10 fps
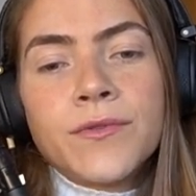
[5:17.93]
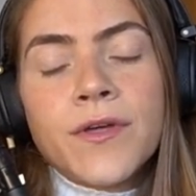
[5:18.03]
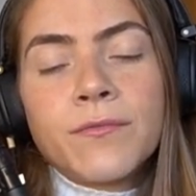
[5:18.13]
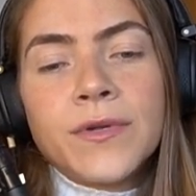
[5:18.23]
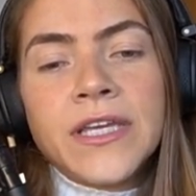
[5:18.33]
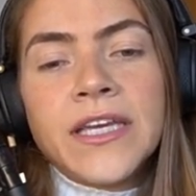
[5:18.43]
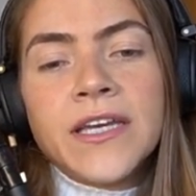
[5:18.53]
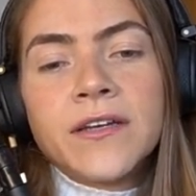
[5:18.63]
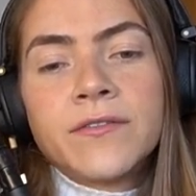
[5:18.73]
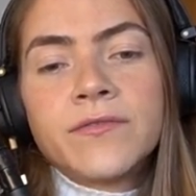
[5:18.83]
that we
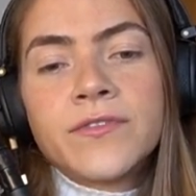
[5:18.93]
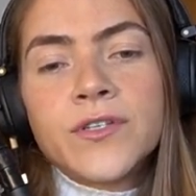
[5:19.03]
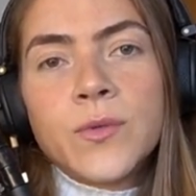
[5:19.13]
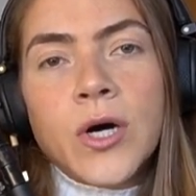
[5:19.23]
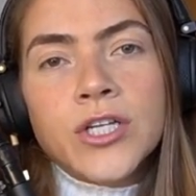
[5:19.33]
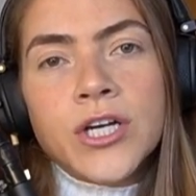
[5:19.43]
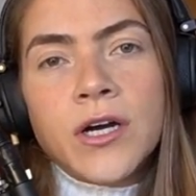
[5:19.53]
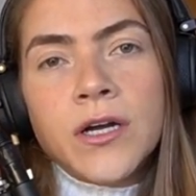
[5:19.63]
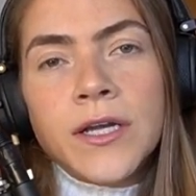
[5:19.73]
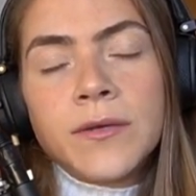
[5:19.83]
give to our
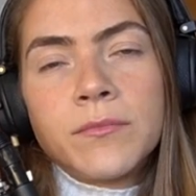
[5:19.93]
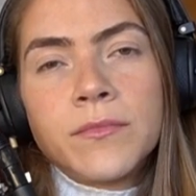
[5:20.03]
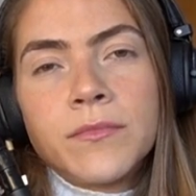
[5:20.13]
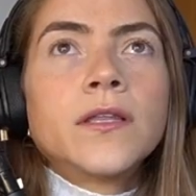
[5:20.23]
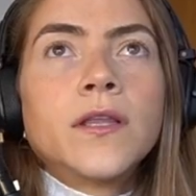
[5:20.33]
time.